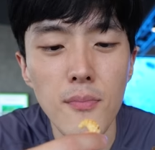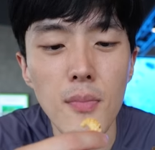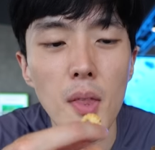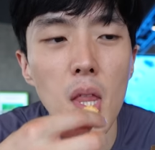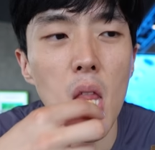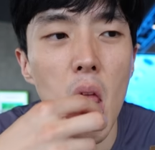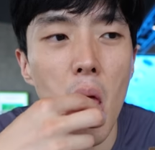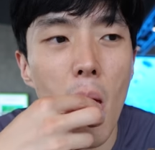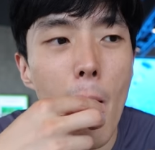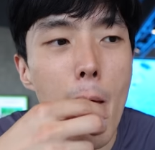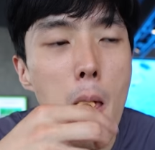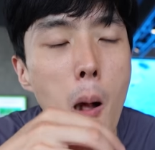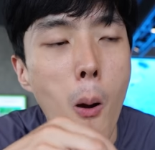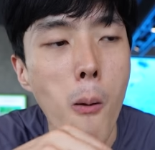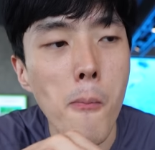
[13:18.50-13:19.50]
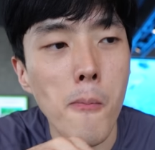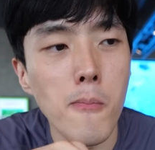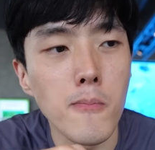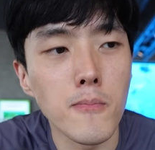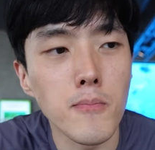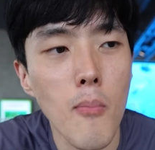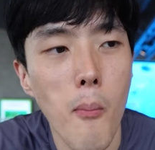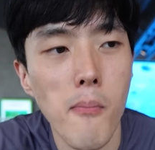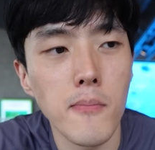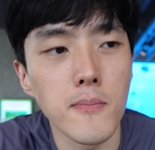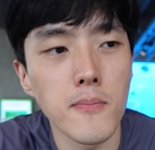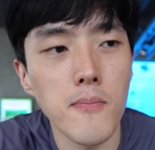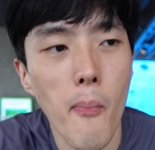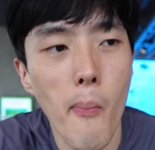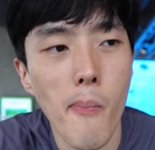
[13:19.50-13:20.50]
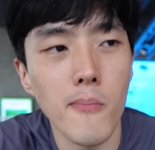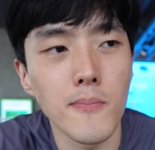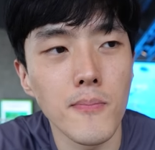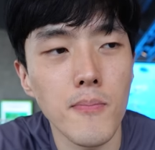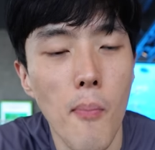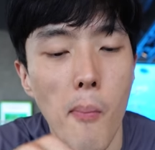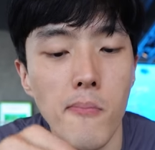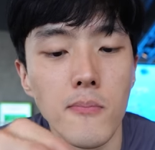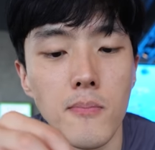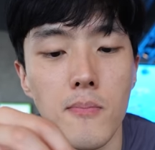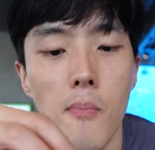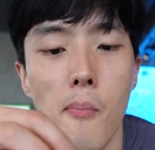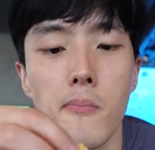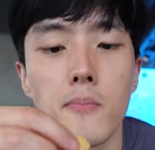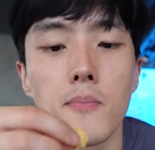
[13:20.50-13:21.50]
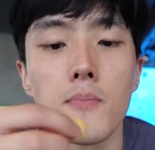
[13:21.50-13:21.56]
is it delicious? Uh, I mean, it's okay.